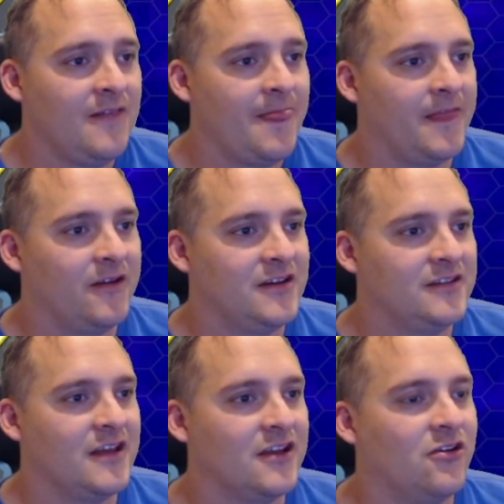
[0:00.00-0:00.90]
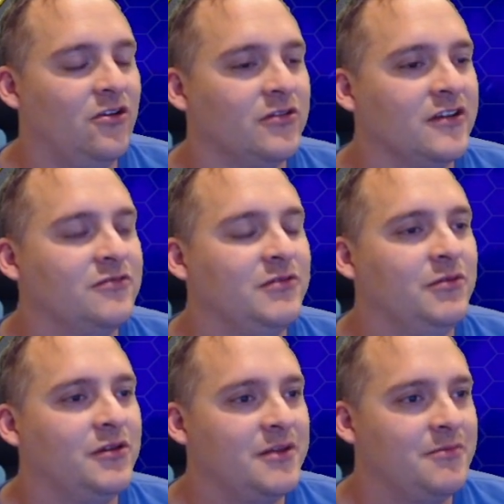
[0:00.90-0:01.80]
There is a Chorus. We
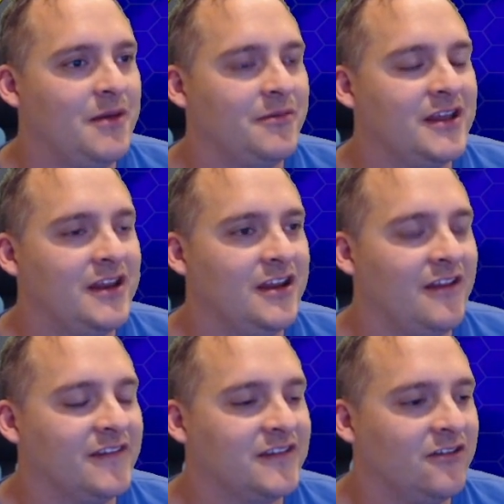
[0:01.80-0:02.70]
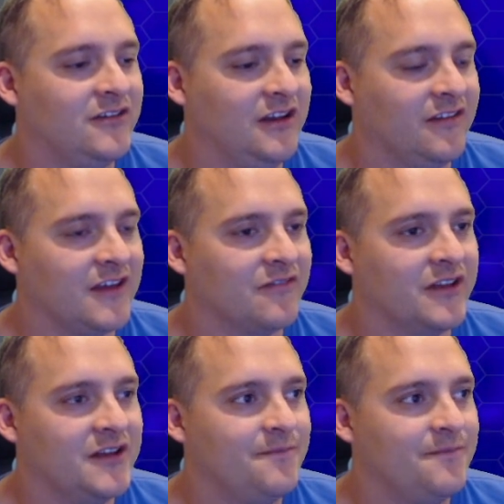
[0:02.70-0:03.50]
will be able to get a hit on this Giratina, thankfully.